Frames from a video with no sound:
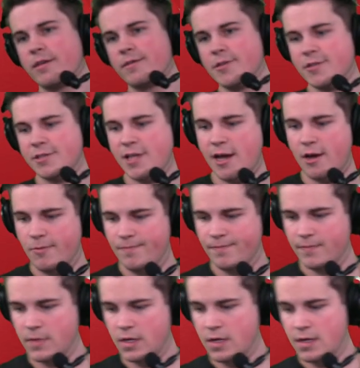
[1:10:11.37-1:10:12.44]
So,
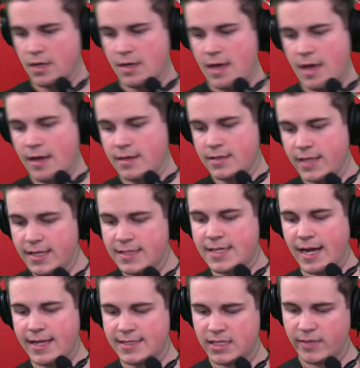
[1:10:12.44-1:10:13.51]
did
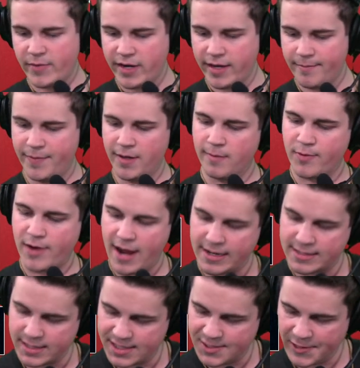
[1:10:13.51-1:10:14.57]
sign somebody. Bill Bragg
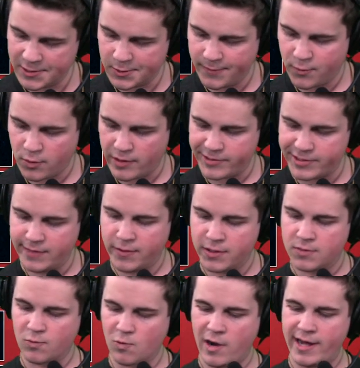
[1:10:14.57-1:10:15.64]
says 2024
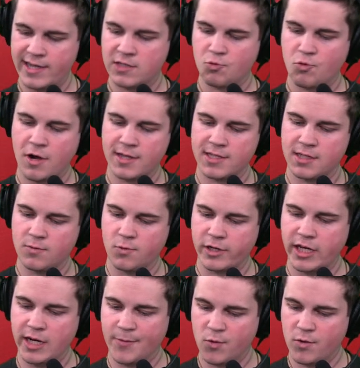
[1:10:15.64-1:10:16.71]
receivers, Rice, Watson,
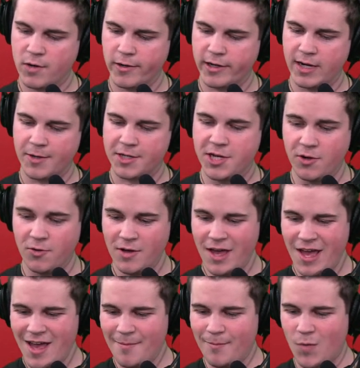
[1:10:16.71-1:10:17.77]
rookie number one, rookie number two,
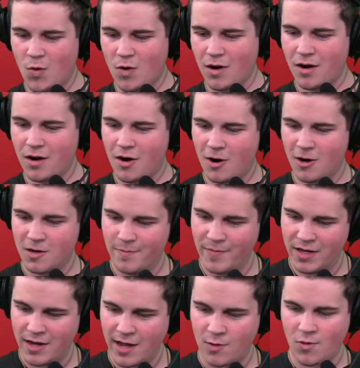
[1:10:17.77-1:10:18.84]
Moore,
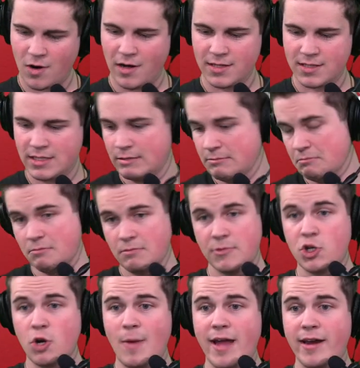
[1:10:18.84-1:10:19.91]
Hardman, and Ross.
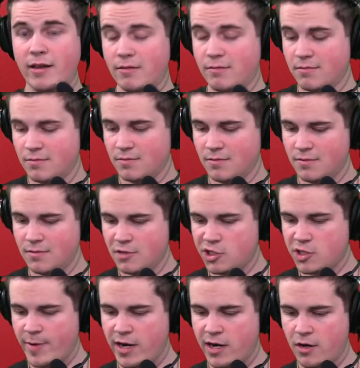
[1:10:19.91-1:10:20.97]
Don't mind it.
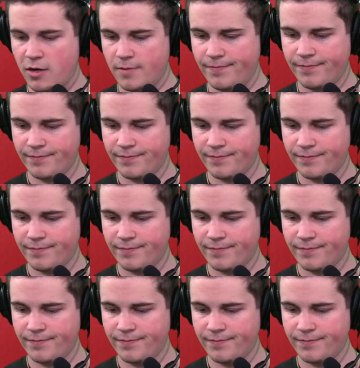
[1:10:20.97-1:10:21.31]
Don't mind it at all.